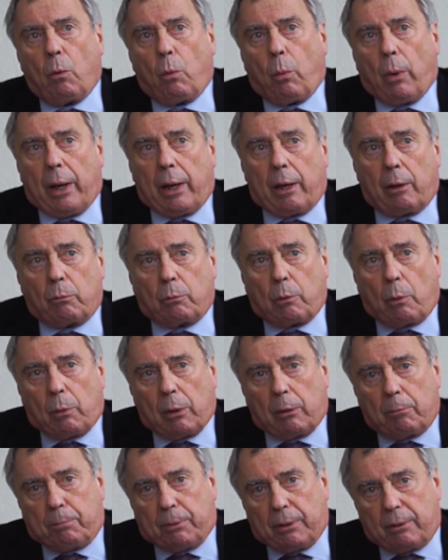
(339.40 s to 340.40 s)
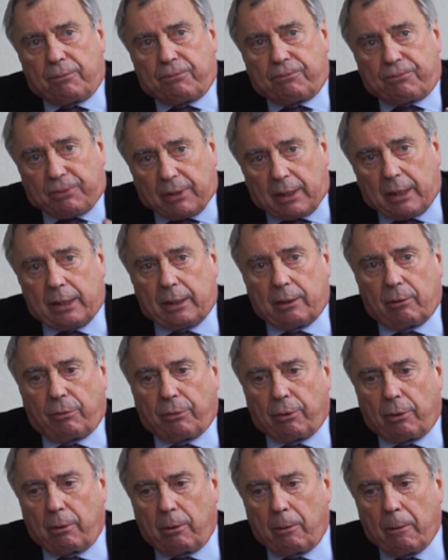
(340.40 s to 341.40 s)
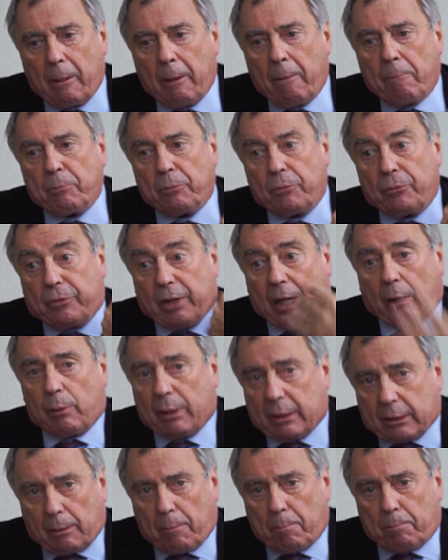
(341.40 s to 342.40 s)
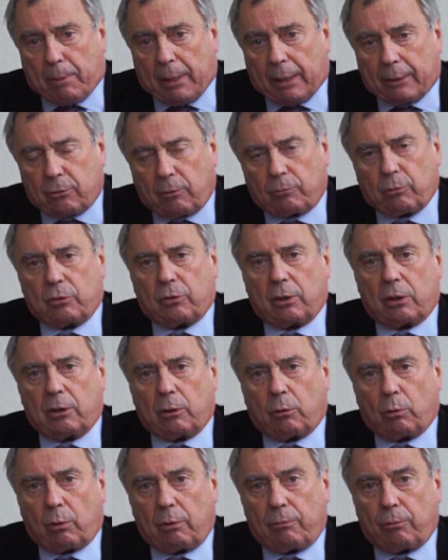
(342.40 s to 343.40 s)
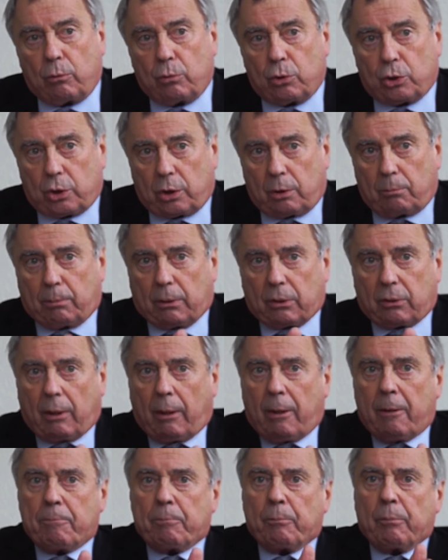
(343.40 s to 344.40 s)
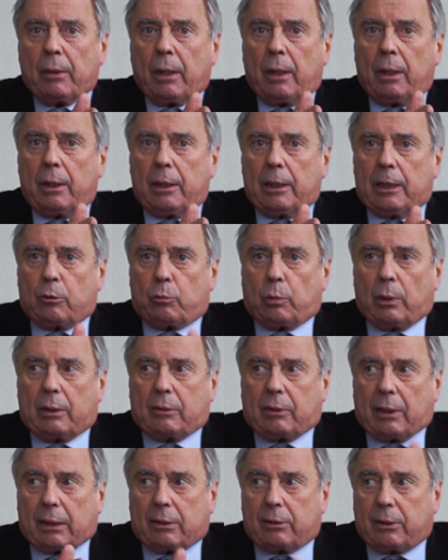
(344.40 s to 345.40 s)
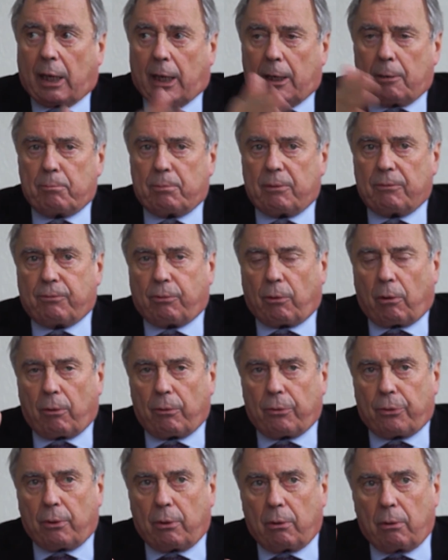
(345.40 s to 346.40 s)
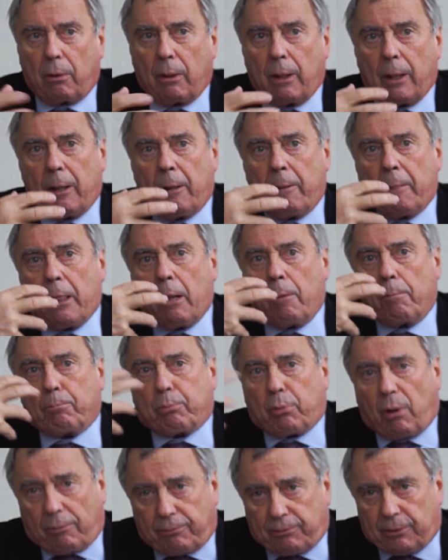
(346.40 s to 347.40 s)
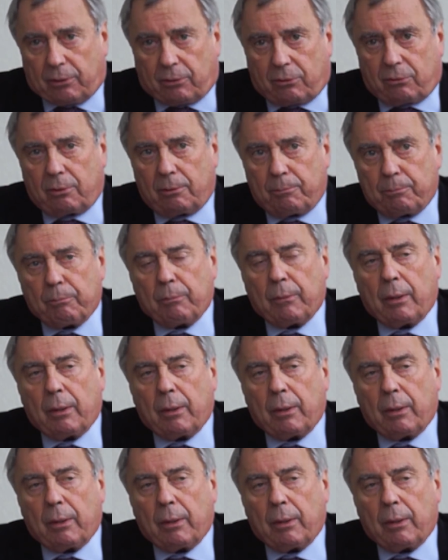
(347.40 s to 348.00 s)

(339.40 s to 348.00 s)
where we will be feeling the direct impact of the technical revolution, but it will take time before the profit